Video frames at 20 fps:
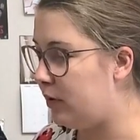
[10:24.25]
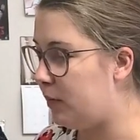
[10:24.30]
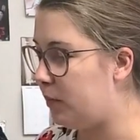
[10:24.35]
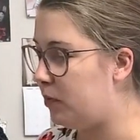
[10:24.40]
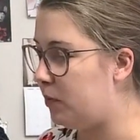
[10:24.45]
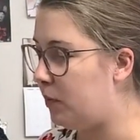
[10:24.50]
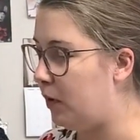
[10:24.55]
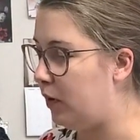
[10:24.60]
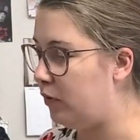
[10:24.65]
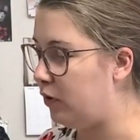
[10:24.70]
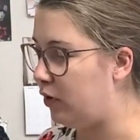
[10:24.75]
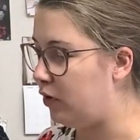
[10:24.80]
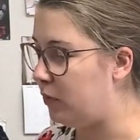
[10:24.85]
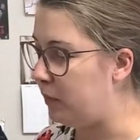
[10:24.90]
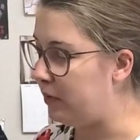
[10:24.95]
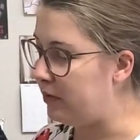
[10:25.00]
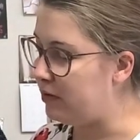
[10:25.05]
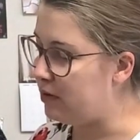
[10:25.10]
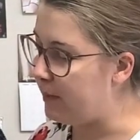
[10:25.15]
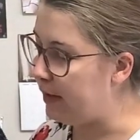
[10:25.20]
some small
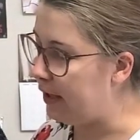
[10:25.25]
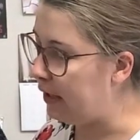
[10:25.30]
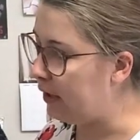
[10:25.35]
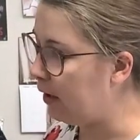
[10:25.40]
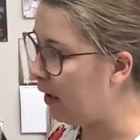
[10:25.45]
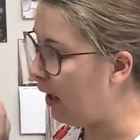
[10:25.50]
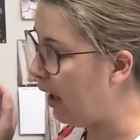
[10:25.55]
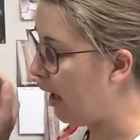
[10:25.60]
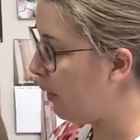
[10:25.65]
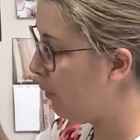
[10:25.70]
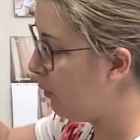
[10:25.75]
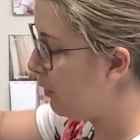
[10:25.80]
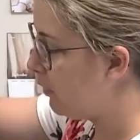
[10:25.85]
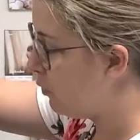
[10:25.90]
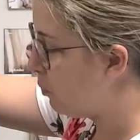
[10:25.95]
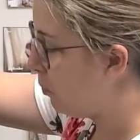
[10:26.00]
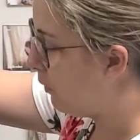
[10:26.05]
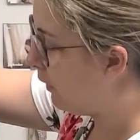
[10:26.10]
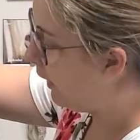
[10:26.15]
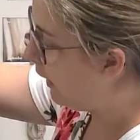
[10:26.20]
adjustments to make. I was
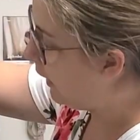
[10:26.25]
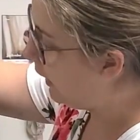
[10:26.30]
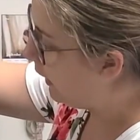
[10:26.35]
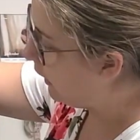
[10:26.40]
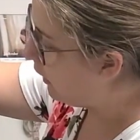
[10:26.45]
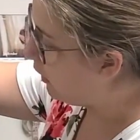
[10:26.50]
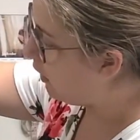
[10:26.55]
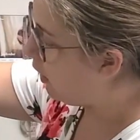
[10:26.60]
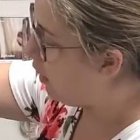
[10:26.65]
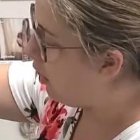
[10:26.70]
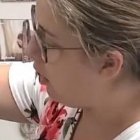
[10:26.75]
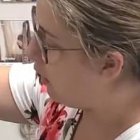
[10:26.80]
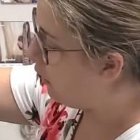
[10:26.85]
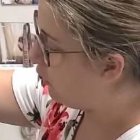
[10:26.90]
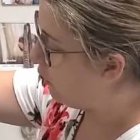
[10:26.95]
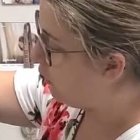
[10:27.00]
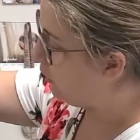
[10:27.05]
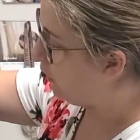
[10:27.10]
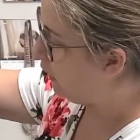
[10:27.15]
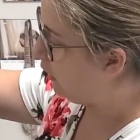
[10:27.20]
planning on
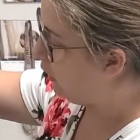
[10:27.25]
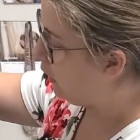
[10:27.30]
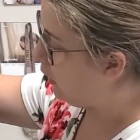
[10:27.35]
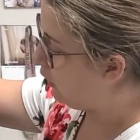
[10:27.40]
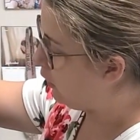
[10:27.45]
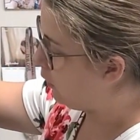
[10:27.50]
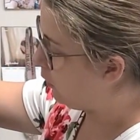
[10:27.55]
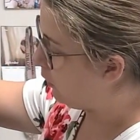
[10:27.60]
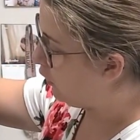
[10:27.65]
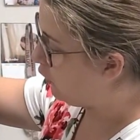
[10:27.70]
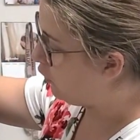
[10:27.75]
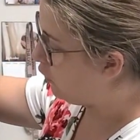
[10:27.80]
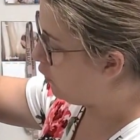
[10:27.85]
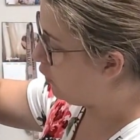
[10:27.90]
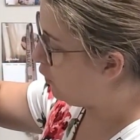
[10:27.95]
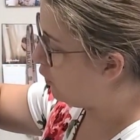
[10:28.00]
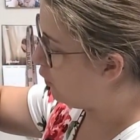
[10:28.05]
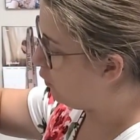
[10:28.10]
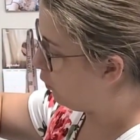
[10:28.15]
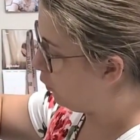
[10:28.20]
doing the
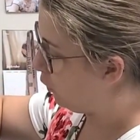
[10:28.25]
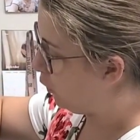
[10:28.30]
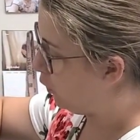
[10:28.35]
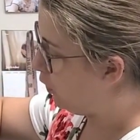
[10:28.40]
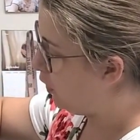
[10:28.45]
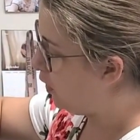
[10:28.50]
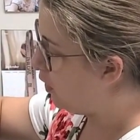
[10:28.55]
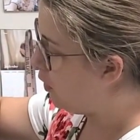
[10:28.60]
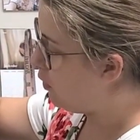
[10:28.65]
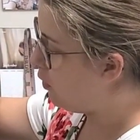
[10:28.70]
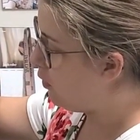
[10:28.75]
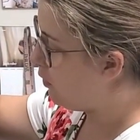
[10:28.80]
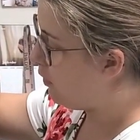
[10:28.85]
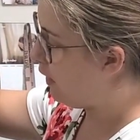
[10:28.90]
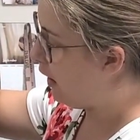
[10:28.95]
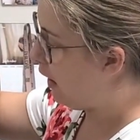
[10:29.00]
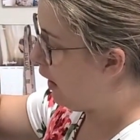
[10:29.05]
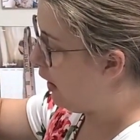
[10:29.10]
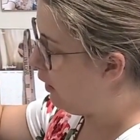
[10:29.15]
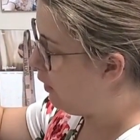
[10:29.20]
original rouleau
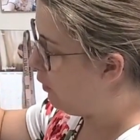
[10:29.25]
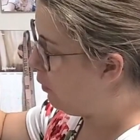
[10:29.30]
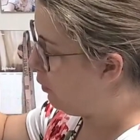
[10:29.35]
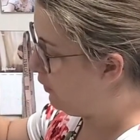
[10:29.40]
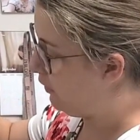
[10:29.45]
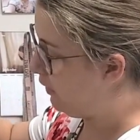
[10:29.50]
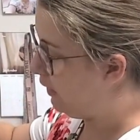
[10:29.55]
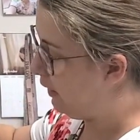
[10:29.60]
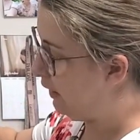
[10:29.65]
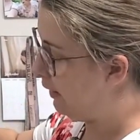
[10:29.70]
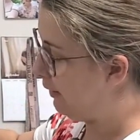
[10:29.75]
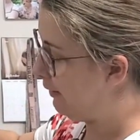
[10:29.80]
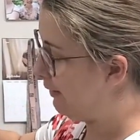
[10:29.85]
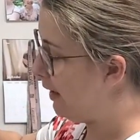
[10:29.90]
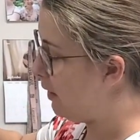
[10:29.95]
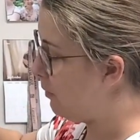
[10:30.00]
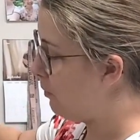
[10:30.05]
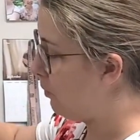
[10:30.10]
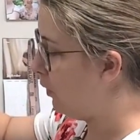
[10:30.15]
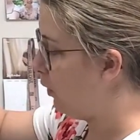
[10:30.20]
that was in the
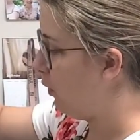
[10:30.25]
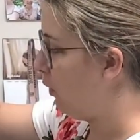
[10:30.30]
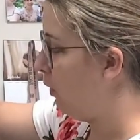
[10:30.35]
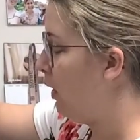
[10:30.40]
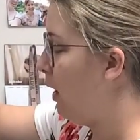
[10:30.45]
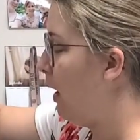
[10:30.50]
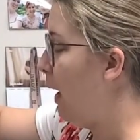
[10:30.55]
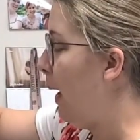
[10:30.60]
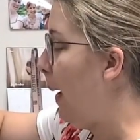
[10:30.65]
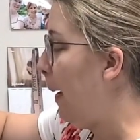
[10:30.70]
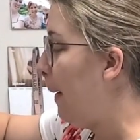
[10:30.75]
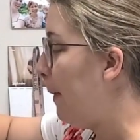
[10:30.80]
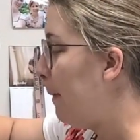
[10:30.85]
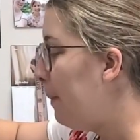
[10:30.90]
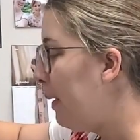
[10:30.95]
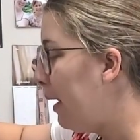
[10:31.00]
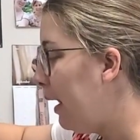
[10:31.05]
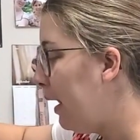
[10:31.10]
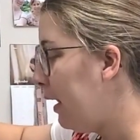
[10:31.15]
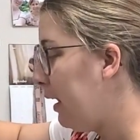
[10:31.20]
example,
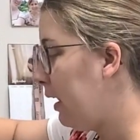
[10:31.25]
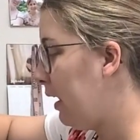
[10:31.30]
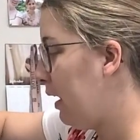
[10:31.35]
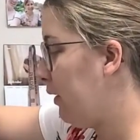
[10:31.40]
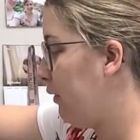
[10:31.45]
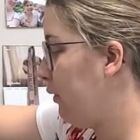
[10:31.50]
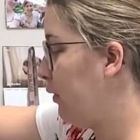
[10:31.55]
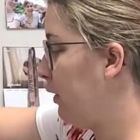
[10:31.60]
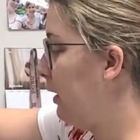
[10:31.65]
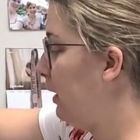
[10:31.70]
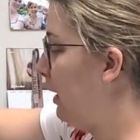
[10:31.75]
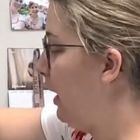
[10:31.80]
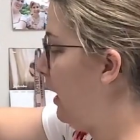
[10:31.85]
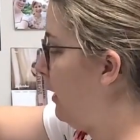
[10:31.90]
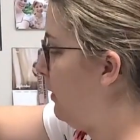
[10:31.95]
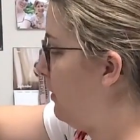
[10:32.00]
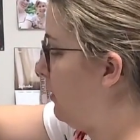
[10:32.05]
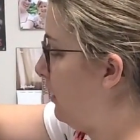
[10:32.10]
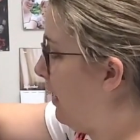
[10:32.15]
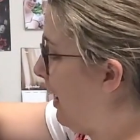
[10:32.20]
but I've
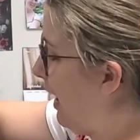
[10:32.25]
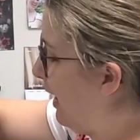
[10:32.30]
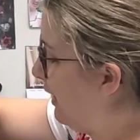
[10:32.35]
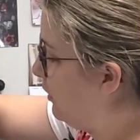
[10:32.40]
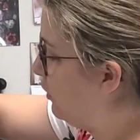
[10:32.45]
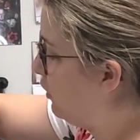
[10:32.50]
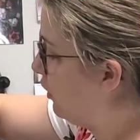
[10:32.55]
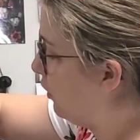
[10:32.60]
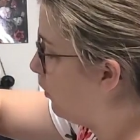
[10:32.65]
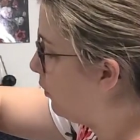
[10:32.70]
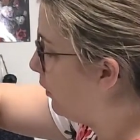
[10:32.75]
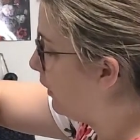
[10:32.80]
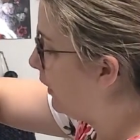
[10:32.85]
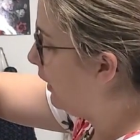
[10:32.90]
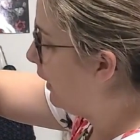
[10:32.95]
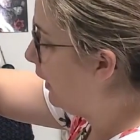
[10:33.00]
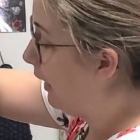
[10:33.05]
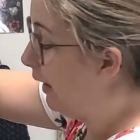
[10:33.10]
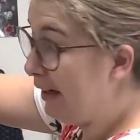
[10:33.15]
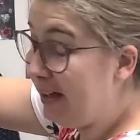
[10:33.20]
realized that I don't
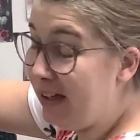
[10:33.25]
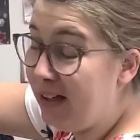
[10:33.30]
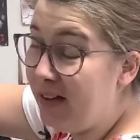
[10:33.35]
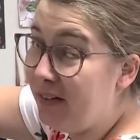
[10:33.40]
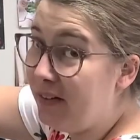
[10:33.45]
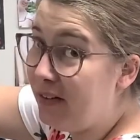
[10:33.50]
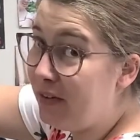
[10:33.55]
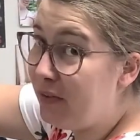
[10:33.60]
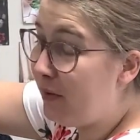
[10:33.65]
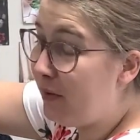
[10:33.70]
really like it on this